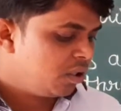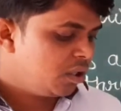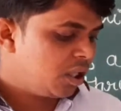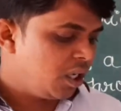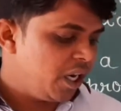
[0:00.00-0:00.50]

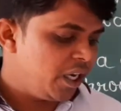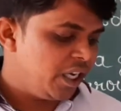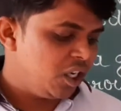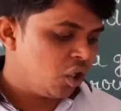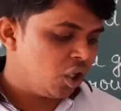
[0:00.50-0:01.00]
the
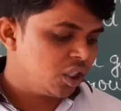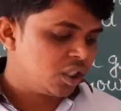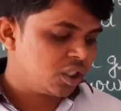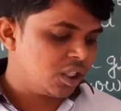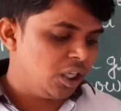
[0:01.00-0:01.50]
lady not
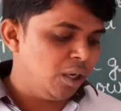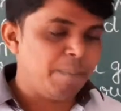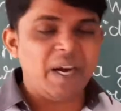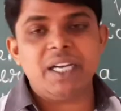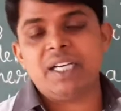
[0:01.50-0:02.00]

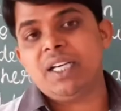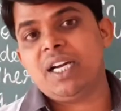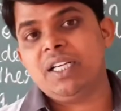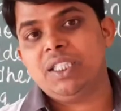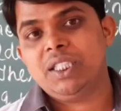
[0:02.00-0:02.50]
sleep at
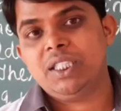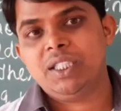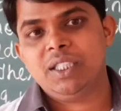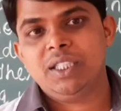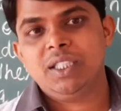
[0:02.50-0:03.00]
night?
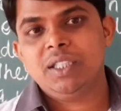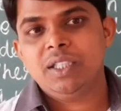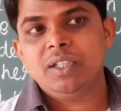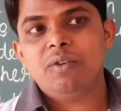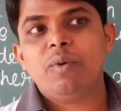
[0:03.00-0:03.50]

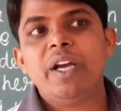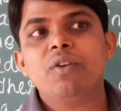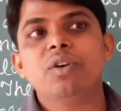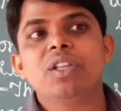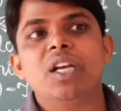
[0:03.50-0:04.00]
Why
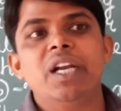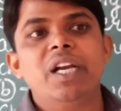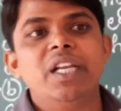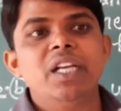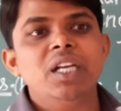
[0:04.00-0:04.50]
could the
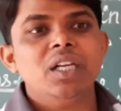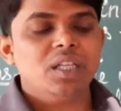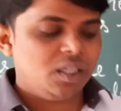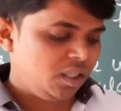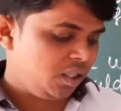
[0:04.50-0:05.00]

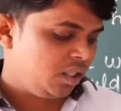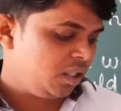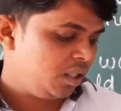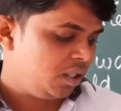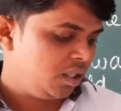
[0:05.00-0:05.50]
lady
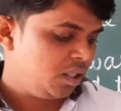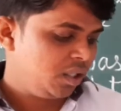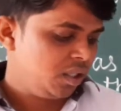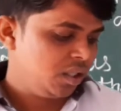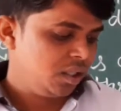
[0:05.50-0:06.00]

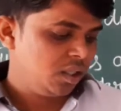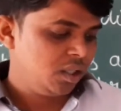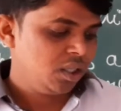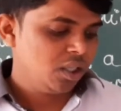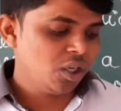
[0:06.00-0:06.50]

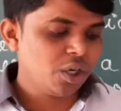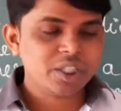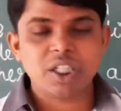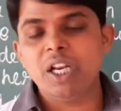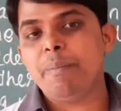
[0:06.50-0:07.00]

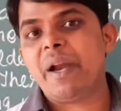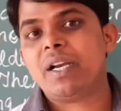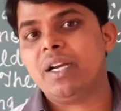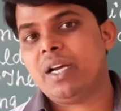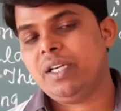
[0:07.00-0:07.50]
not sleep
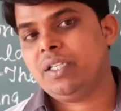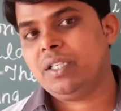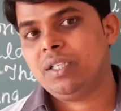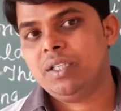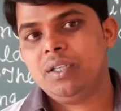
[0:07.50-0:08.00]
at night?
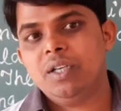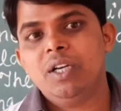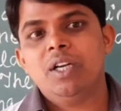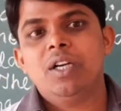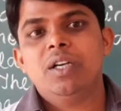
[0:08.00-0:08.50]

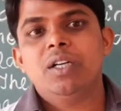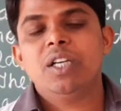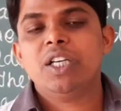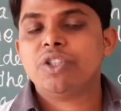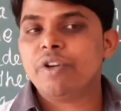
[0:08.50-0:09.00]

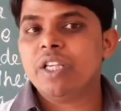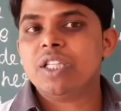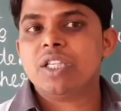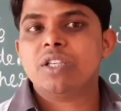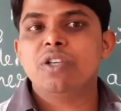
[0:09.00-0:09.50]
Dear
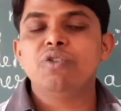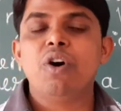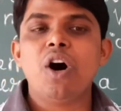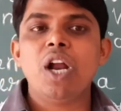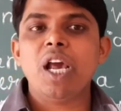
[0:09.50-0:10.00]
students, you all